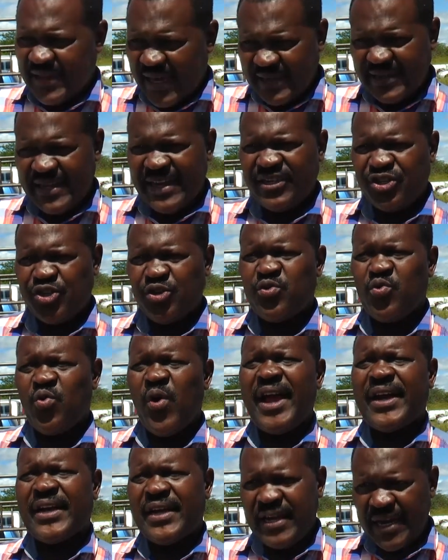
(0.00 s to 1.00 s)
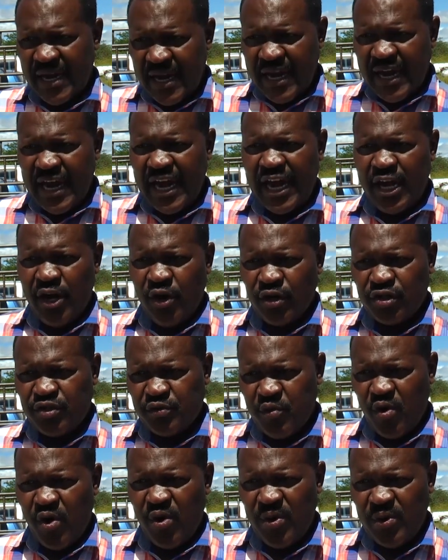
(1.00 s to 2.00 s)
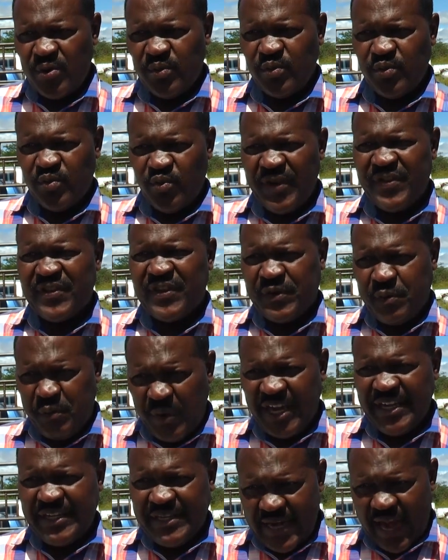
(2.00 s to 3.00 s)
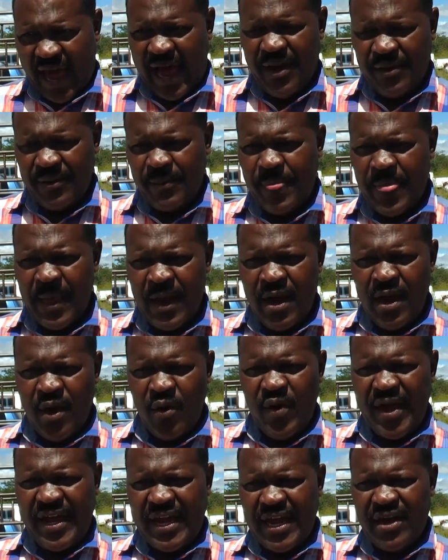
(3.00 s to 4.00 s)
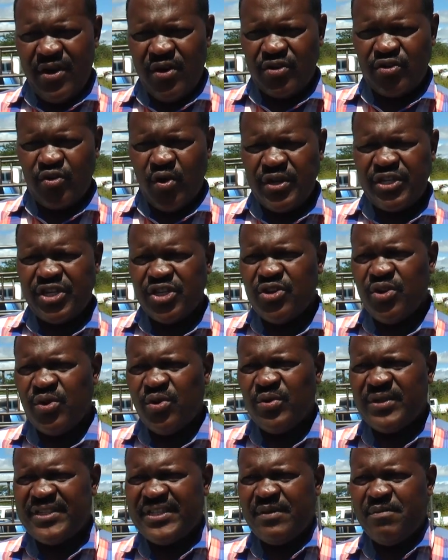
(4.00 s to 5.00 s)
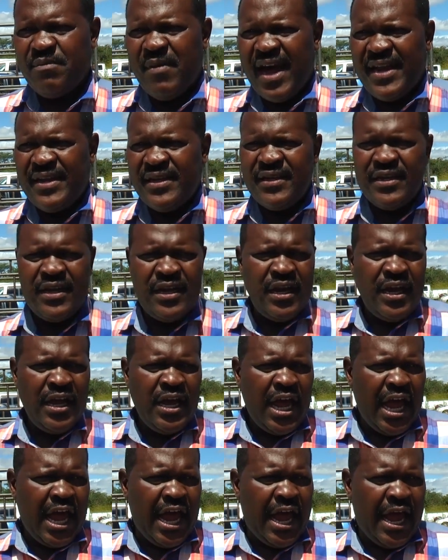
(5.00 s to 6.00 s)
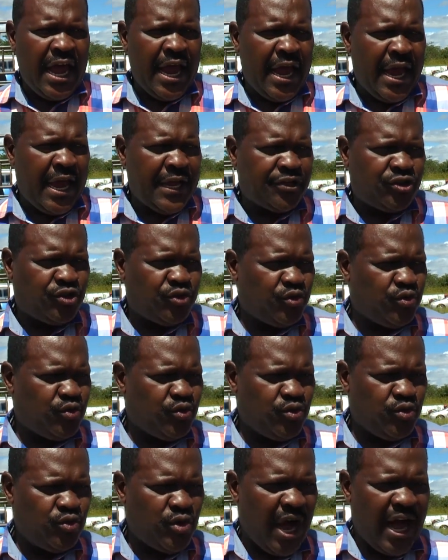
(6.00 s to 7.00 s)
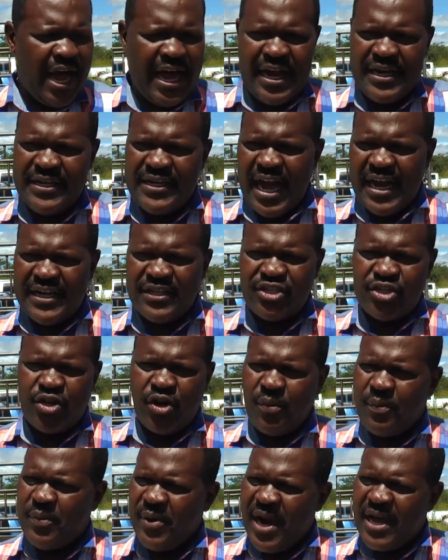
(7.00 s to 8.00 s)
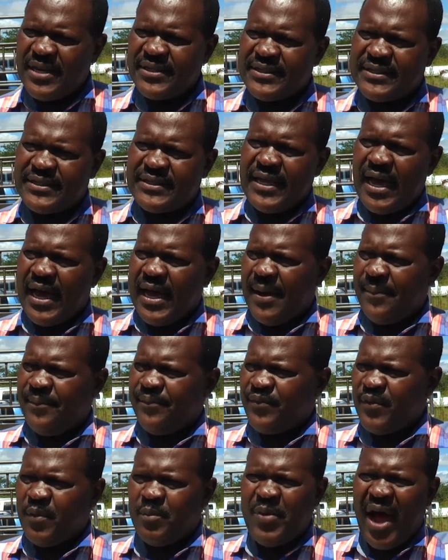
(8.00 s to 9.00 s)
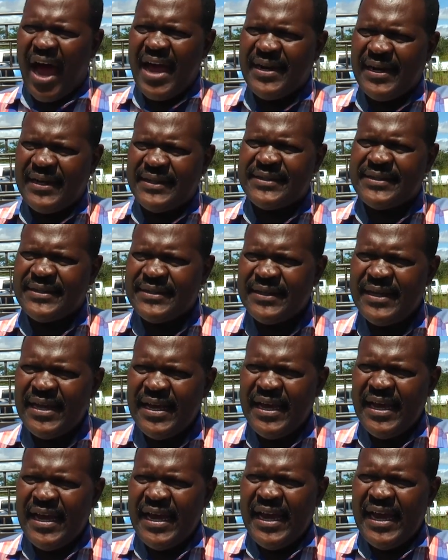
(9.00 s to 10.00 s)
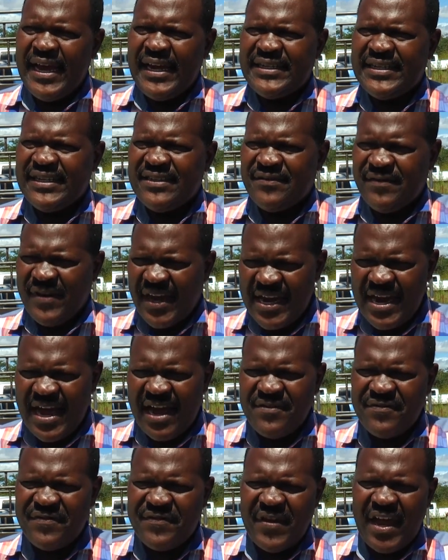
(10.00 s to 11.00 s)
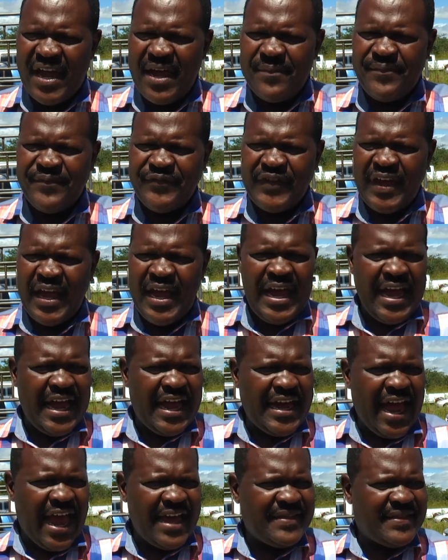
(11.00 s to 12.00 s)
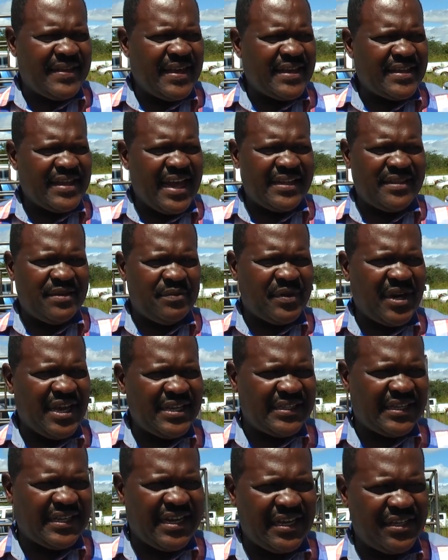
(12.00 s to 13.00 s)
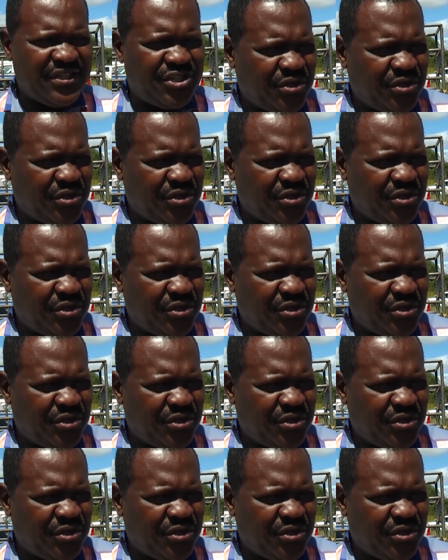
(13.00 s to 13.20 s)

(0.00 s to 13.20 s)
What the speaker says: that they should work a lot more with speed now. We cannot continue losing money to unscrupulous pirates. It is very unfair, and I think that the president